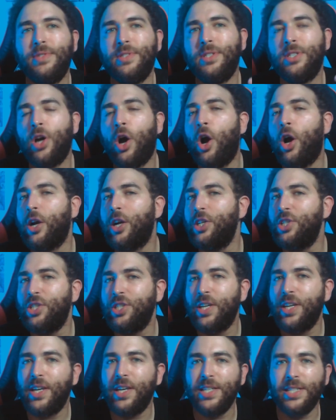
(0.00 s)

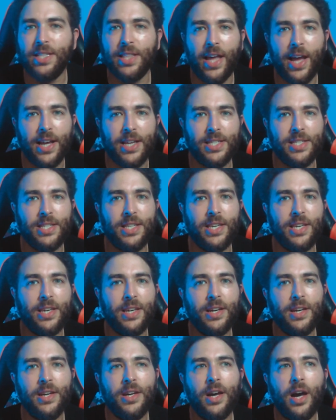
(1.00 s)
tarnishing his
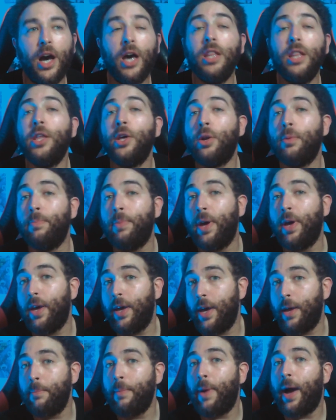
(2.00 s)
legacy a little bit,
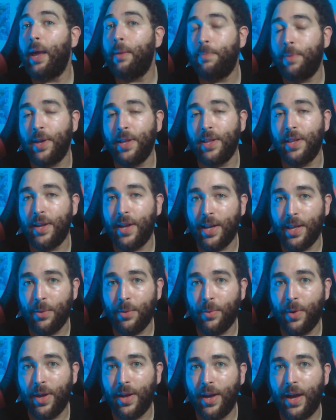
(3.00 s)
in my opinion
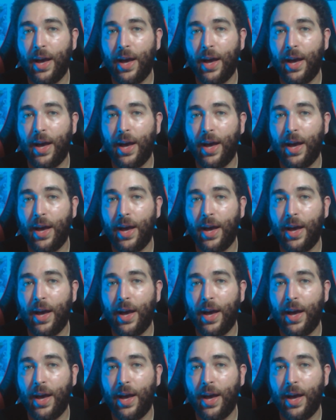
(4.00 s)
anyway.